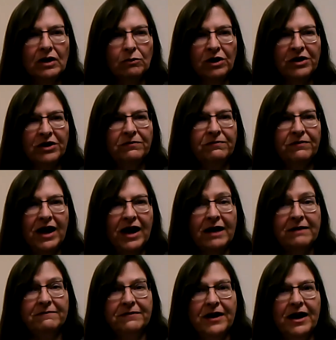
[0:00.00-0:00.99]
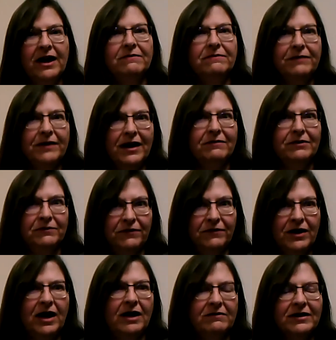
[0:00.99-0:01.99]
with 5, 5, 5, and
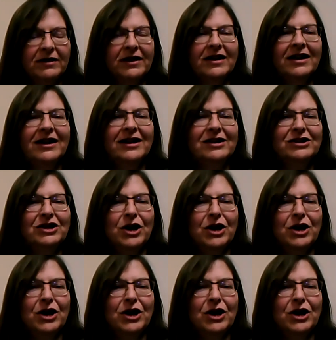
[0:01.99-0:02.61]
5.